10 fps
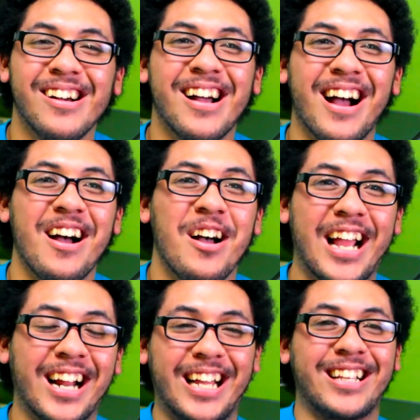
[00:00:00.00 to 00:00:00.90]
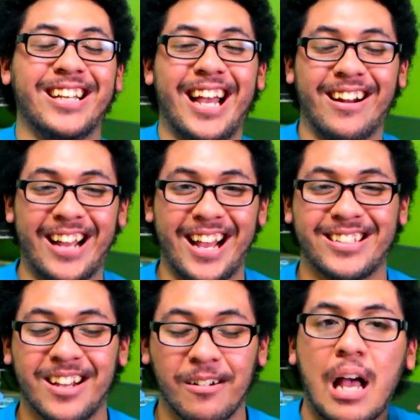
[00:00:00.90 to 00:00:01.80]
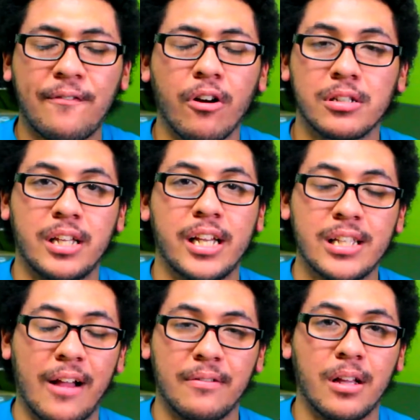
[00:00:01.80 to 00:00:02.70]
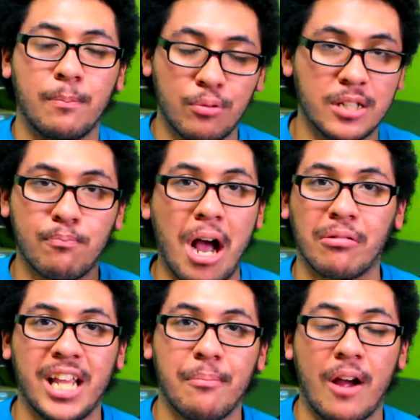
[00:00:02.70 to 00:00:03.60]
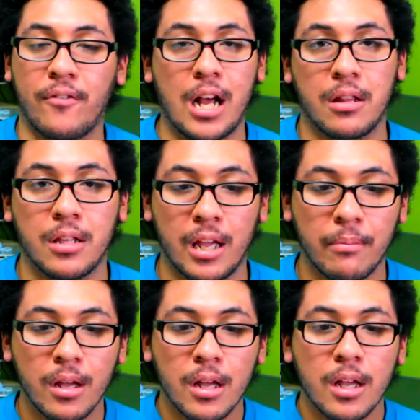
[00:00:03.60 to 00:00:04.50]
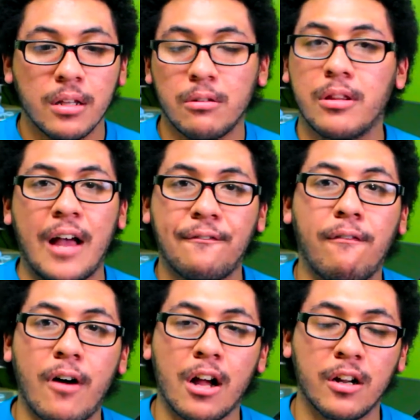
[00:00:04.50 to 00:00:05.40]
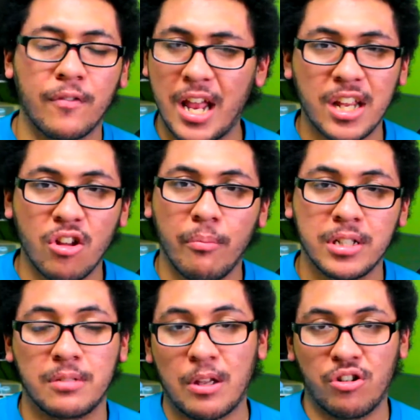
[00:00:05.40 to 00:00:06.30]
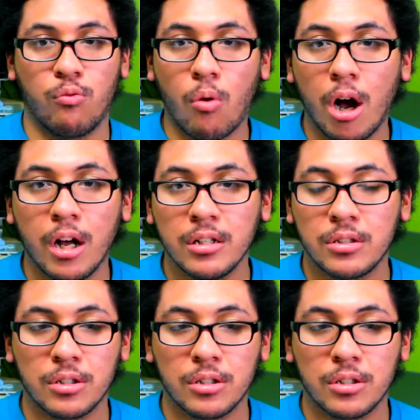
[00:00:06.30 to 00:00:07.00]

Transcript: Get to the end. Okay, so at first he's not this brown lemur. I forgot his name. He's not fond of any humans, especially Juan.